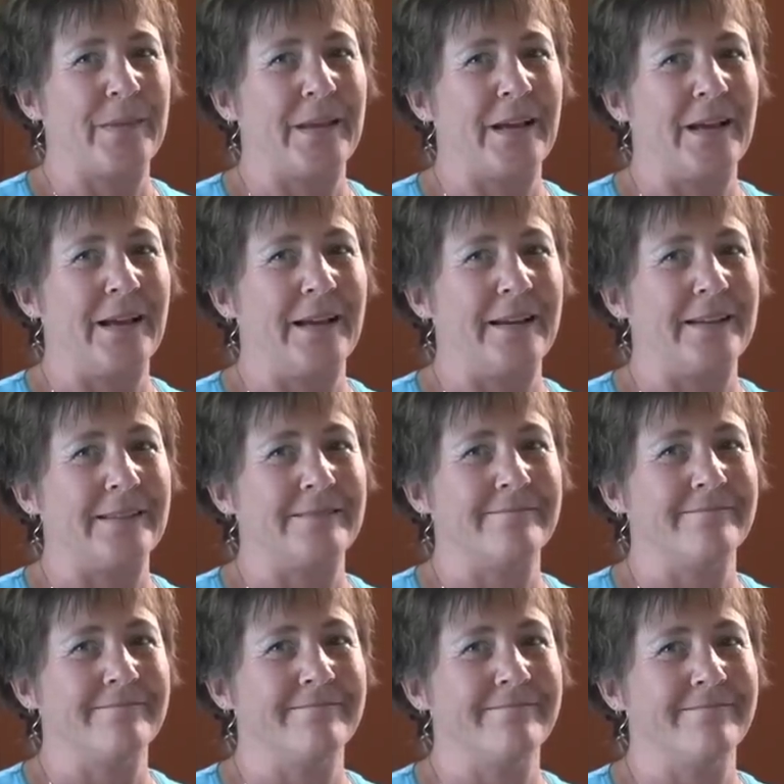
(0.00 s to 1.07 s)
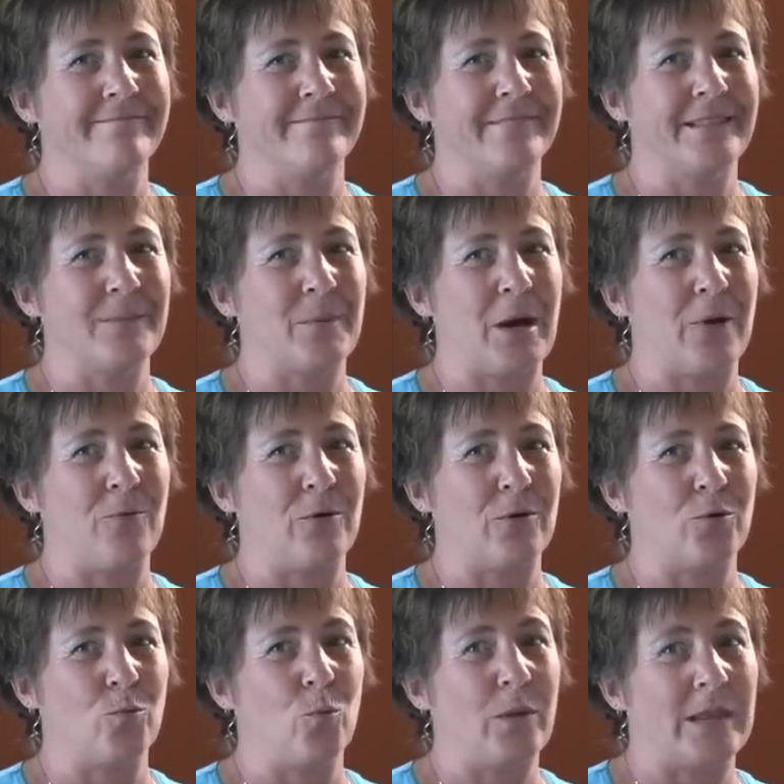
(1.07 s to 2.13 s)
And they probably
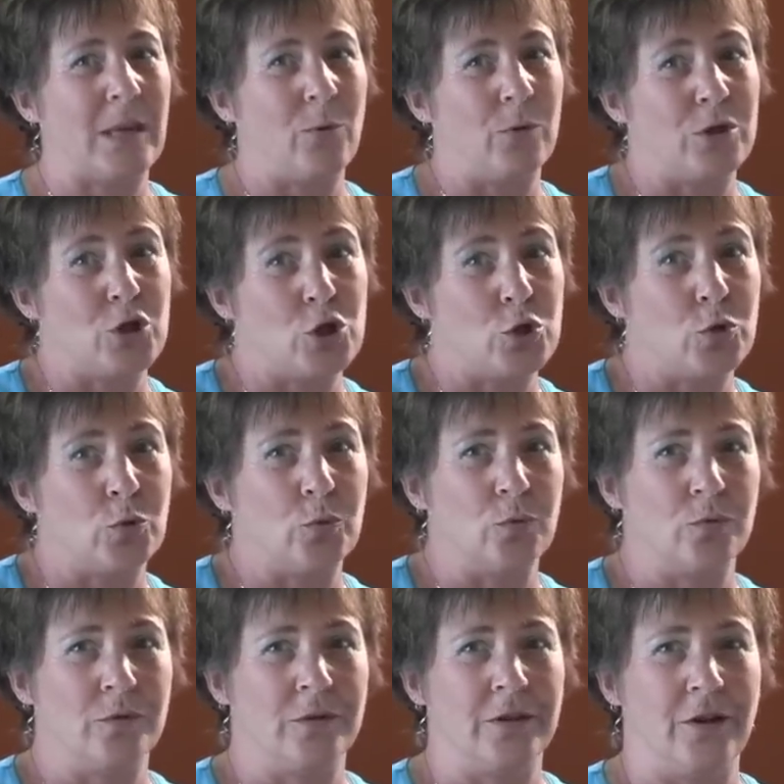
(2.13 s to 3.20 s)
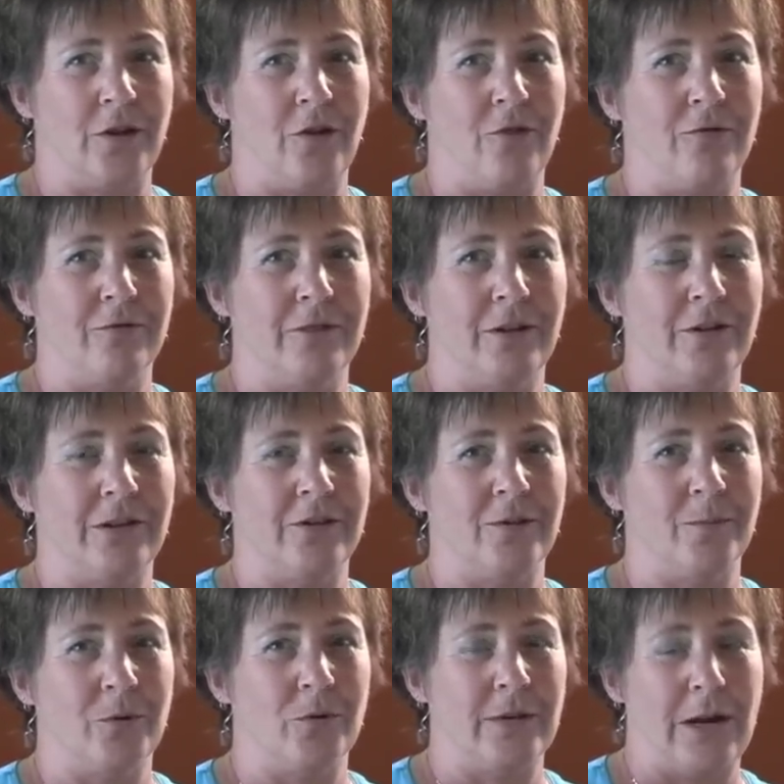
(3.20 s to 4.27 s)
wondered what they would do, Are they going
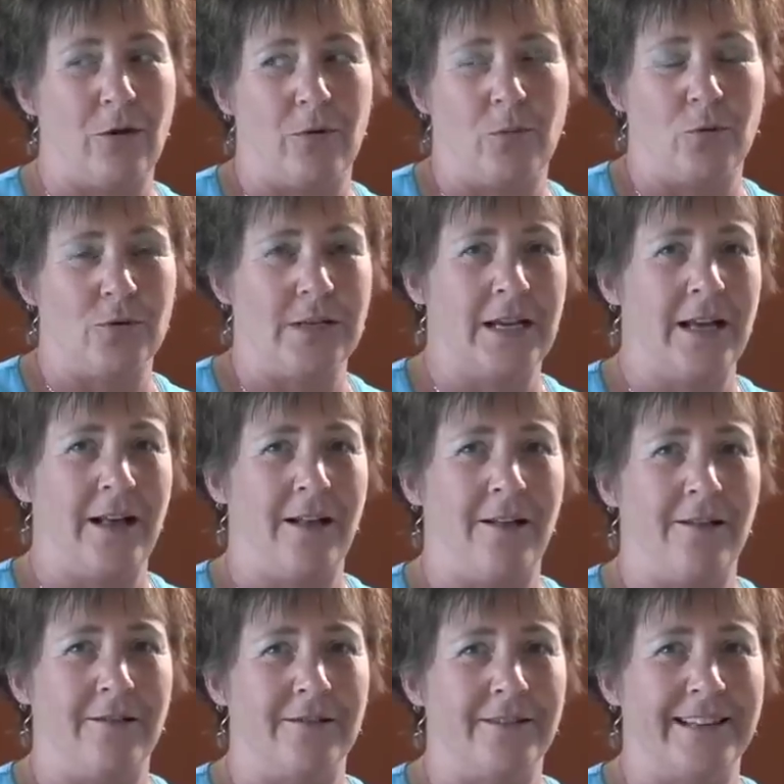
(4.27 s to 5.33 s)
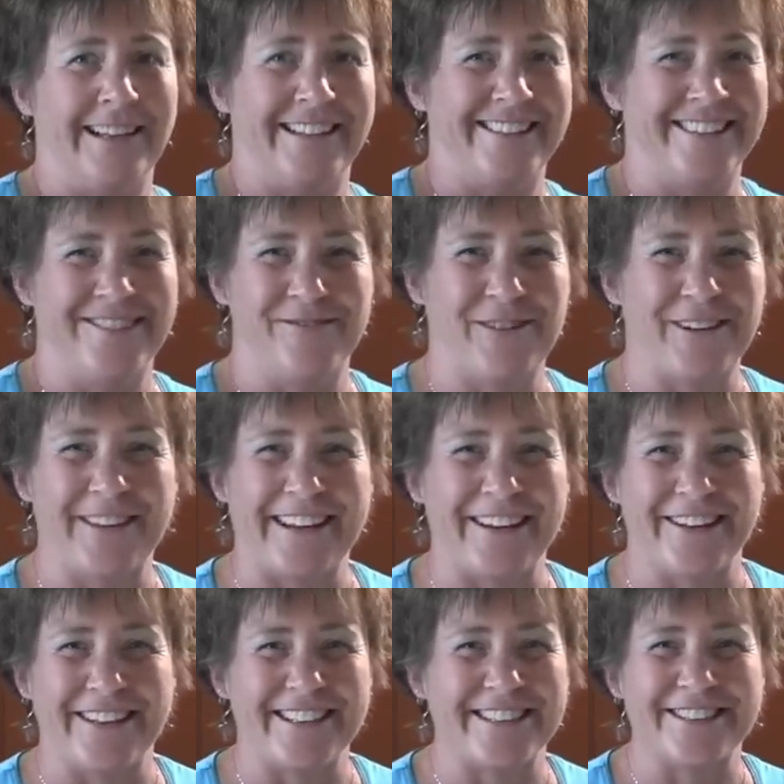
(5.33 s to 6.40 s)
to burn down a motel, or what are they
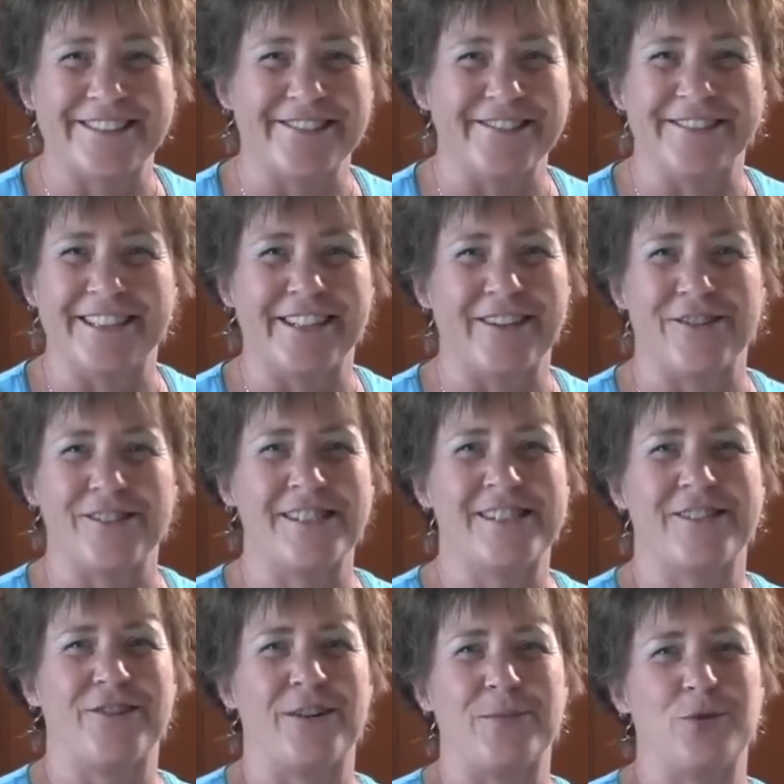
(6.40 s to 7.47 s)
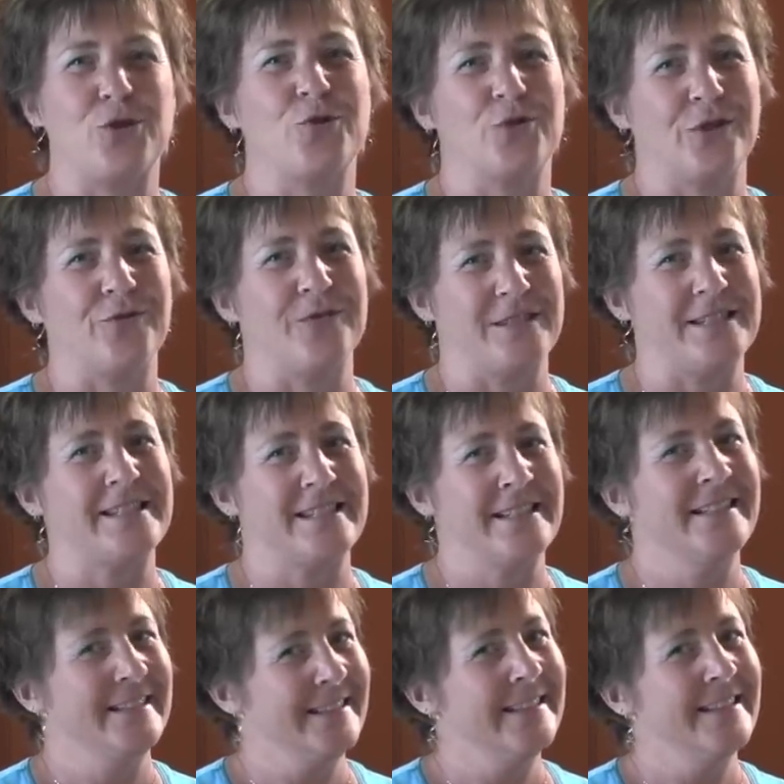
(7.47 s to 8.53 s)
going to do, So I'm sure there was
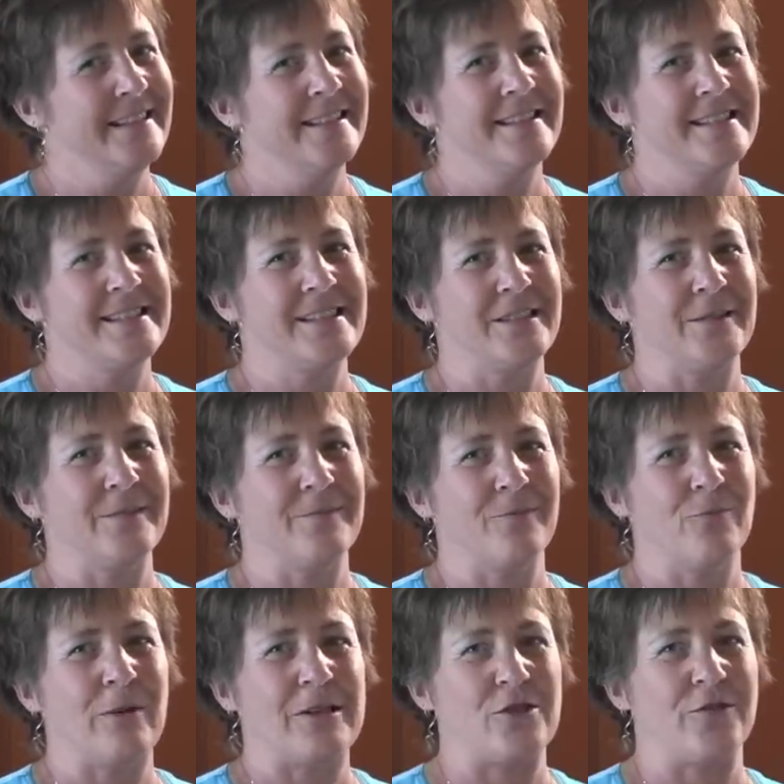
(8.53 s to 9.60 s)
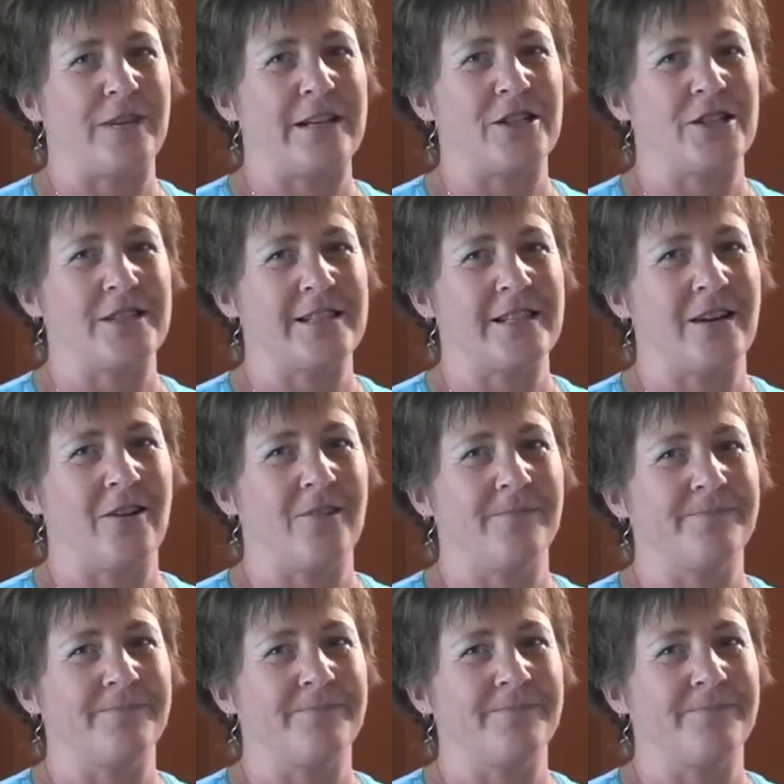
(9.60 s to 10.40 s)
some reservations there.